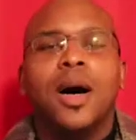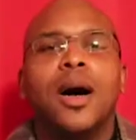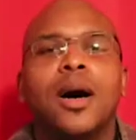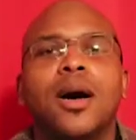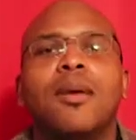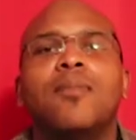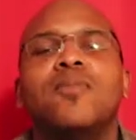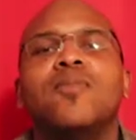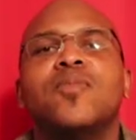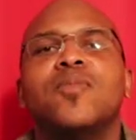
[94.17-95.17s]

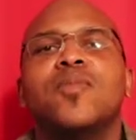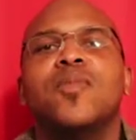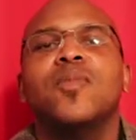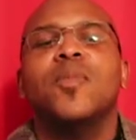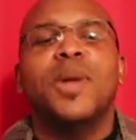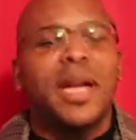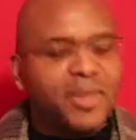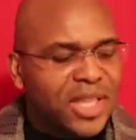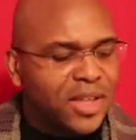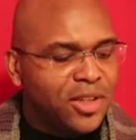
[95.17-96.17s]
But
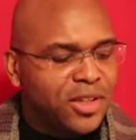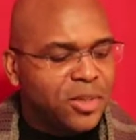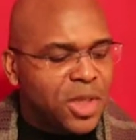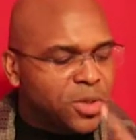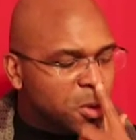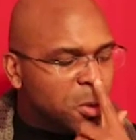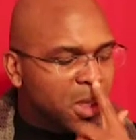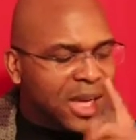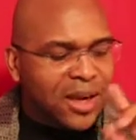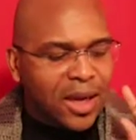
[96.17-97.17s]
I'm telling it to be true,
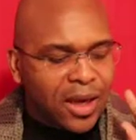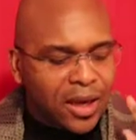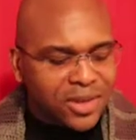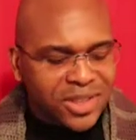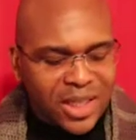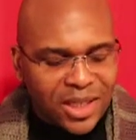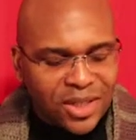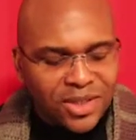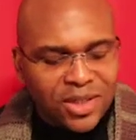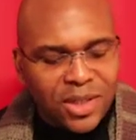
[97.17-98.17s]
and I'll say
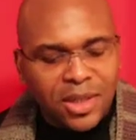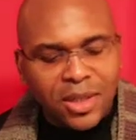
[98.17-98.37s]
this,